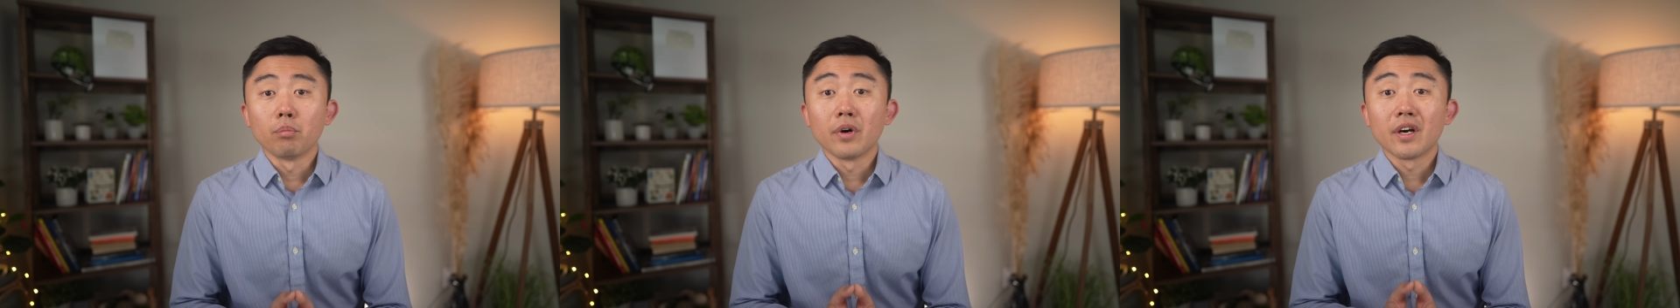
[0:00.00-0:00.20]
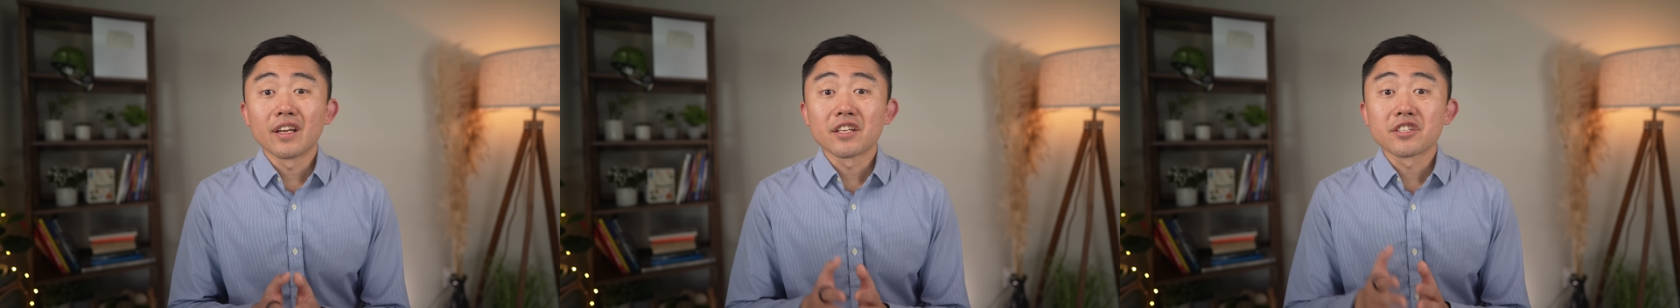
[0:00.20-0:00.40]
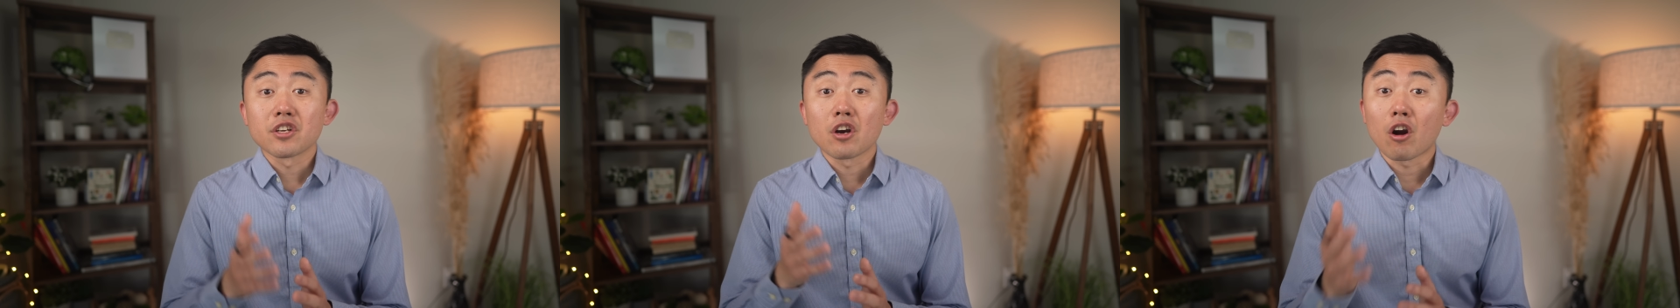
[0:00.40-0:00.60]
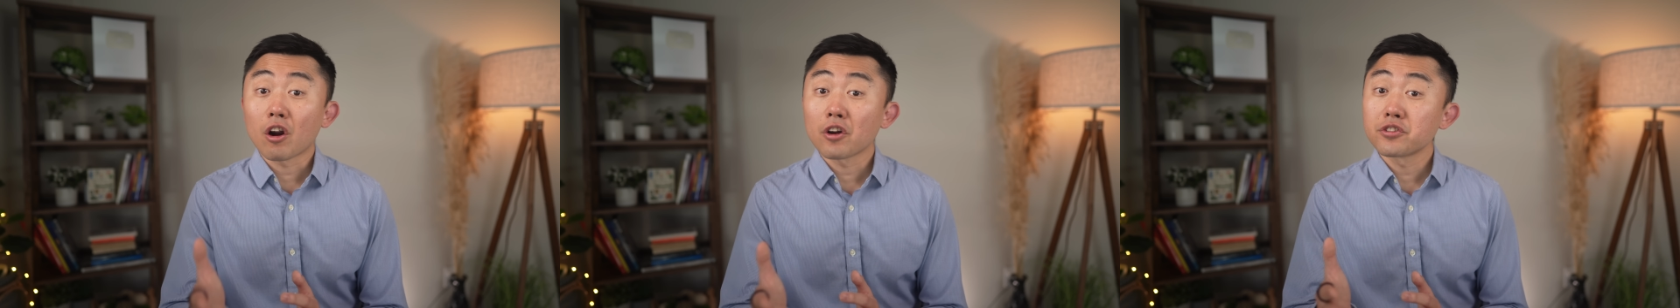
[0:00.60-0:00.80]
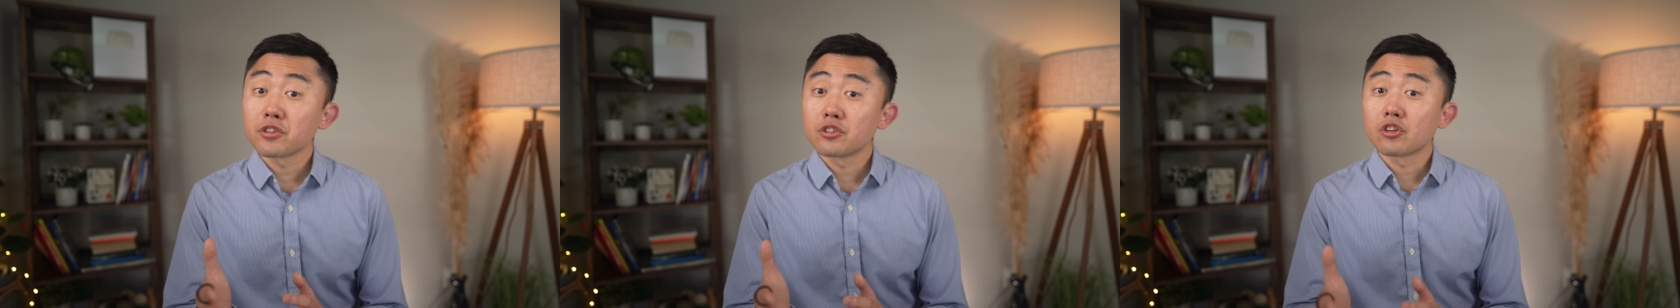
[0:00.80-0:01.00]
But it's
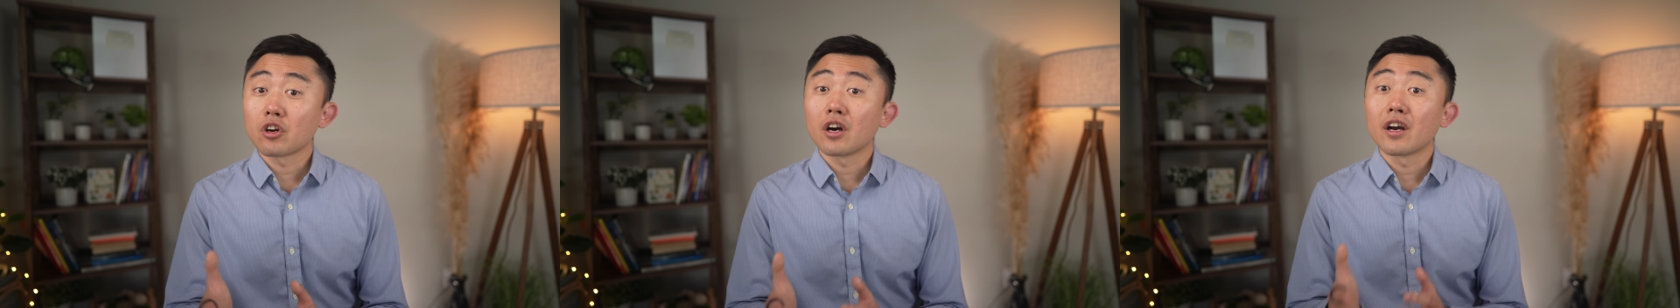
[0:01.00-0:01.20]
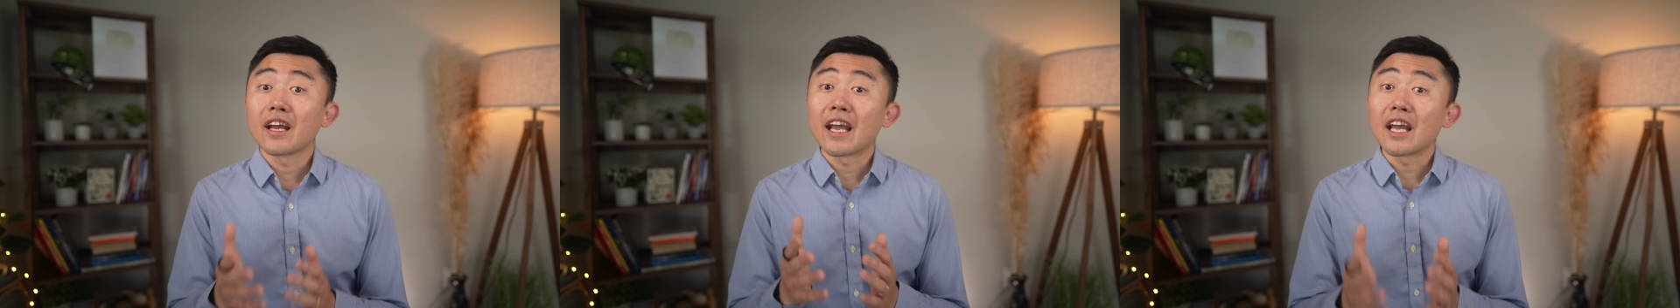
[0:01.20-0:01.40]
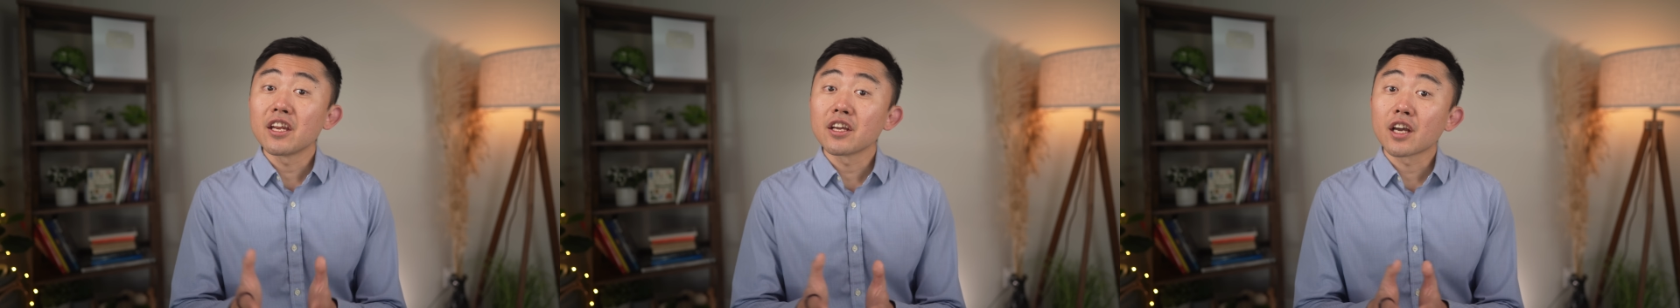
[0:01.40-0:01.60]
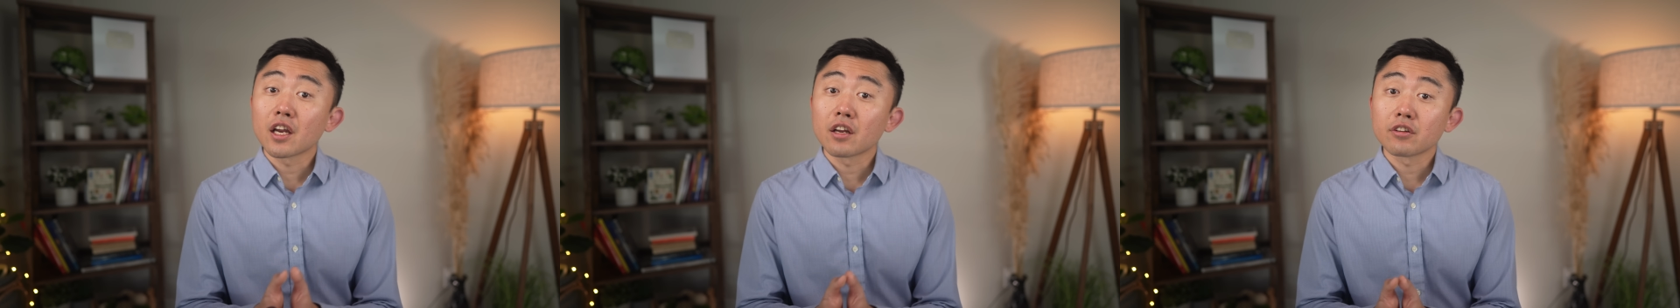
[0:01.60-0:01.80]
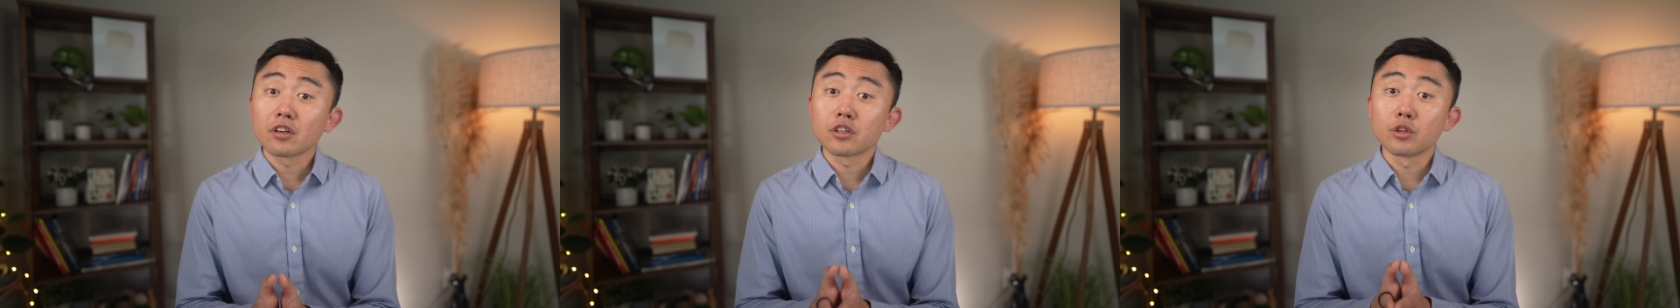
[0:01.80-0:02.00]
hard to draw any
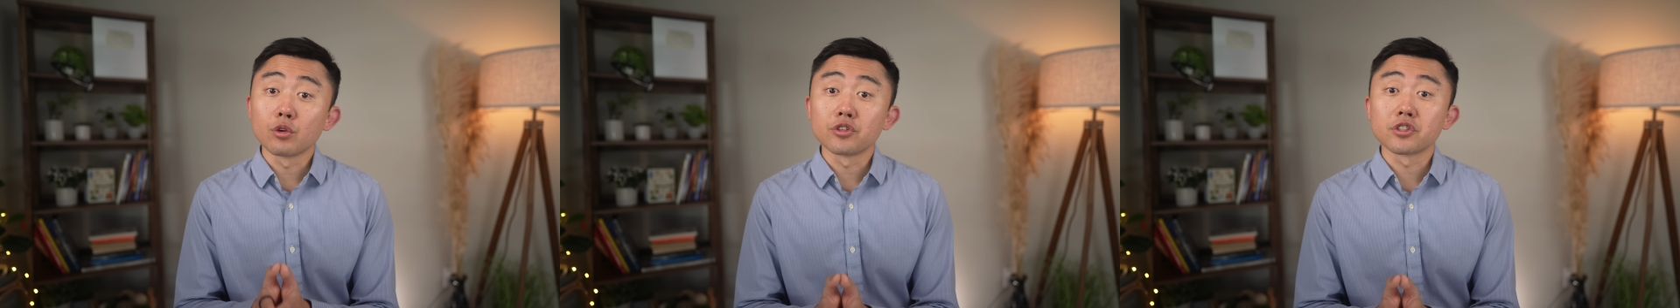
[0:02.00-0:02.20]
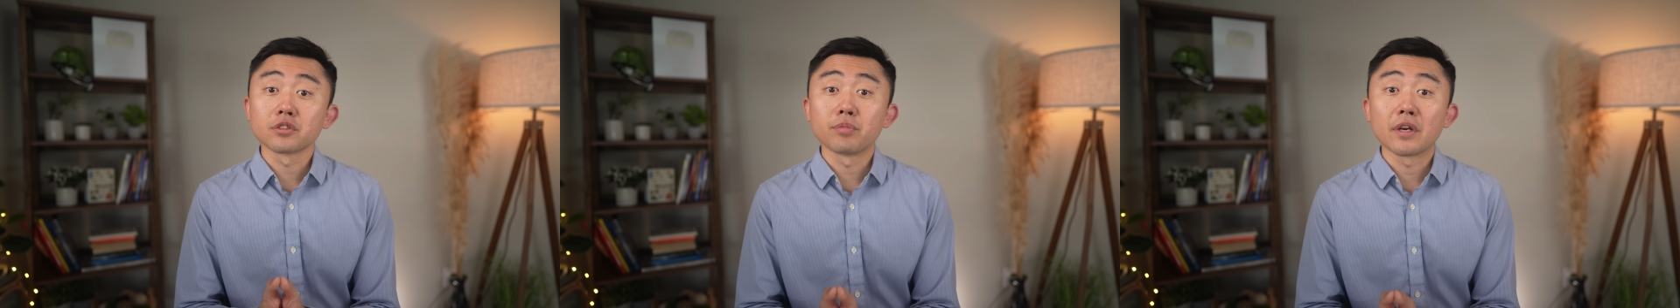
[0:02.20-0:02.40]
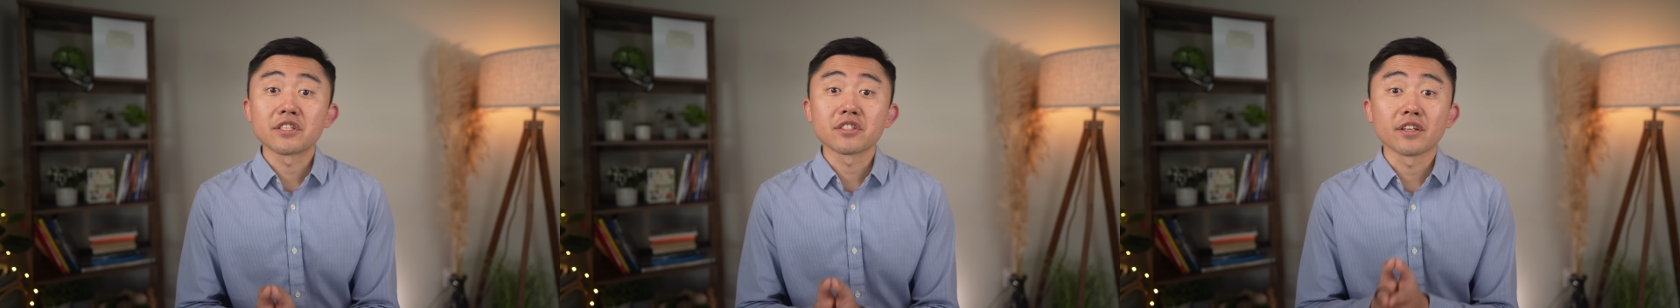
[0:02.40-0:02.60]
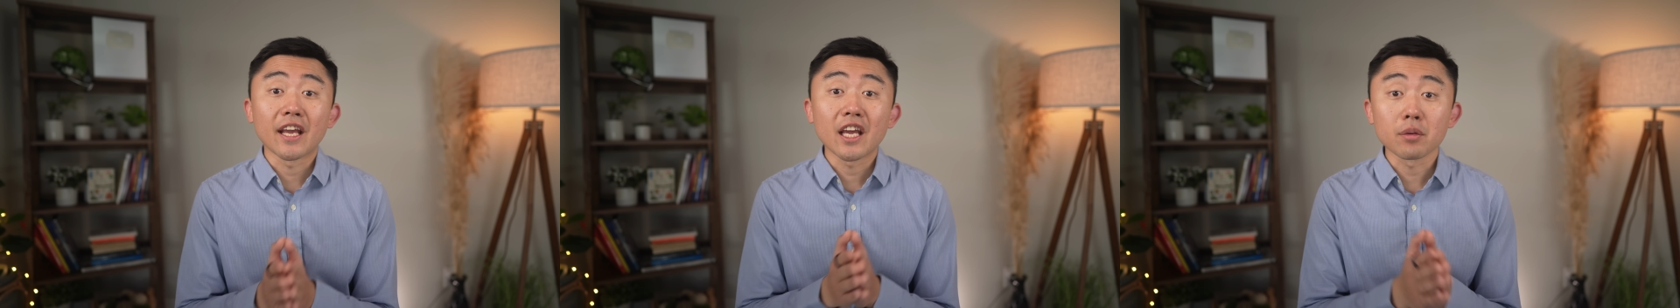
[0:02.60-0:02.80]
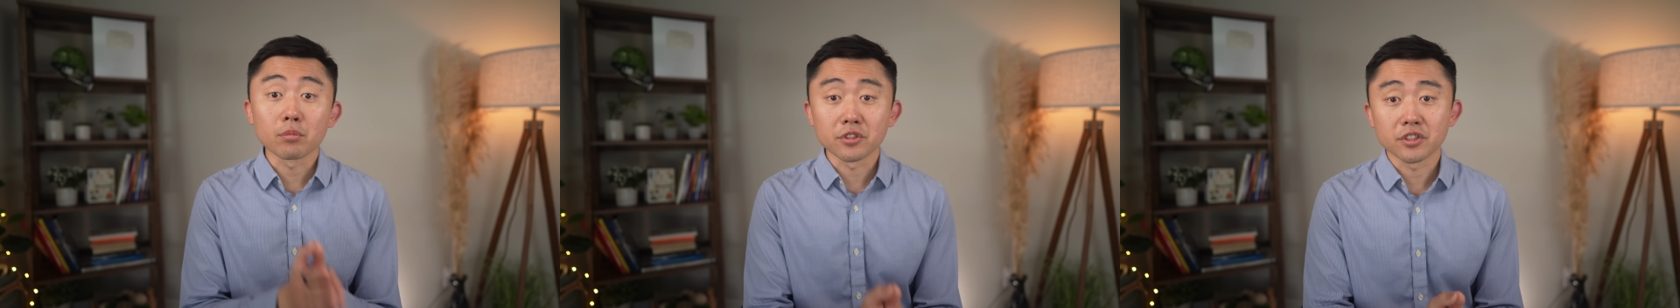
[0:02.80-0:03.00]
kind of conclusions based on
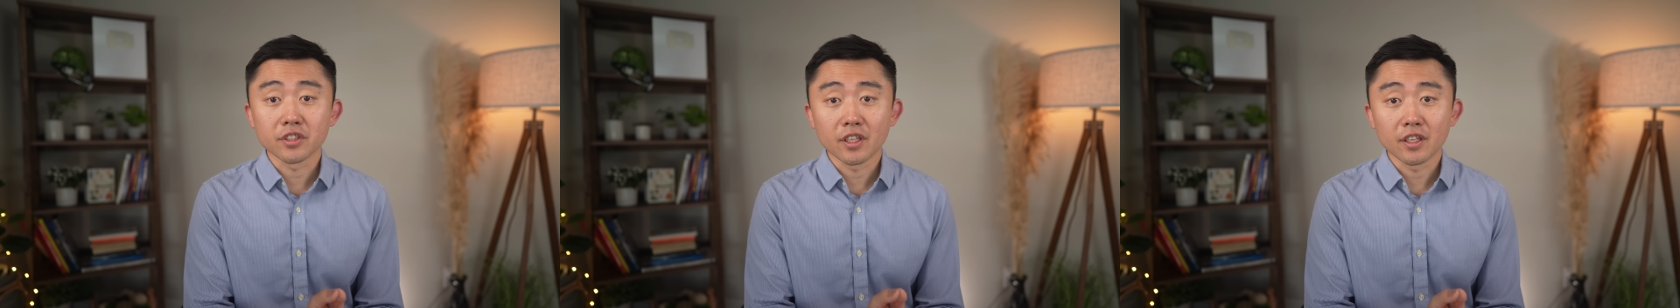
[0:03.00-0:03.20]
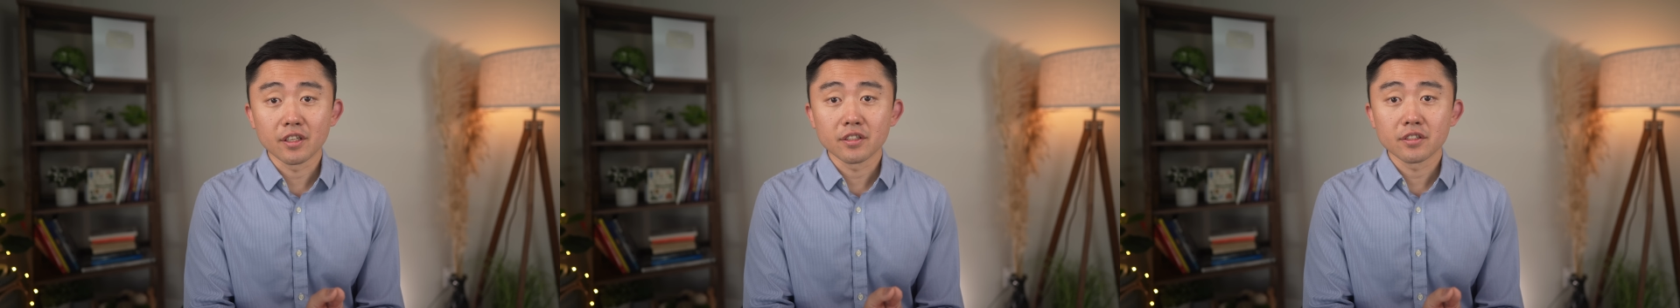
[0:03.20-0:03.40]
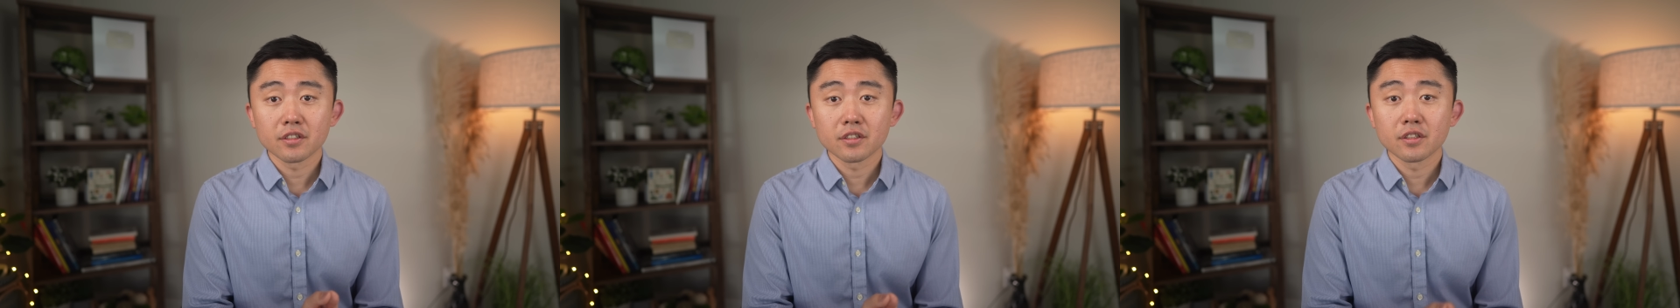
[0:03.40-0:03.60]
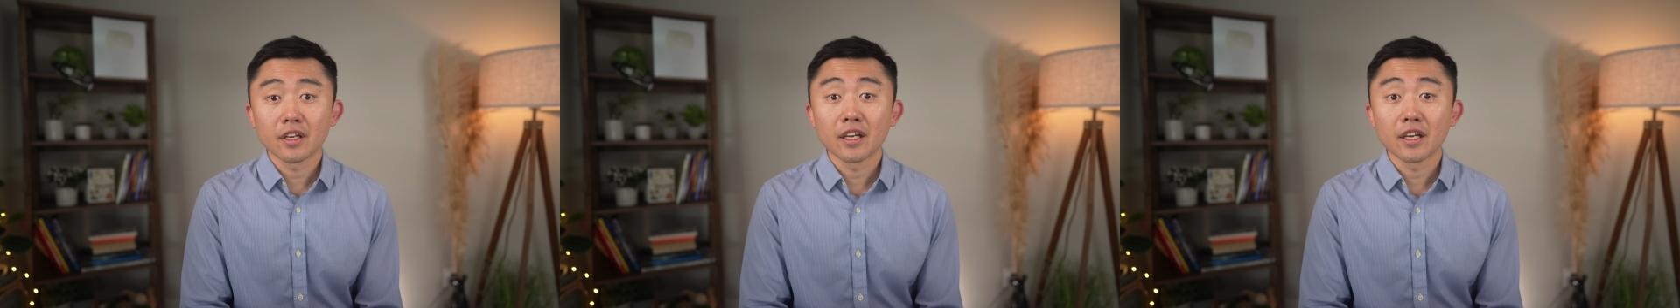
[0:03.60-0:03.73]
animal studies,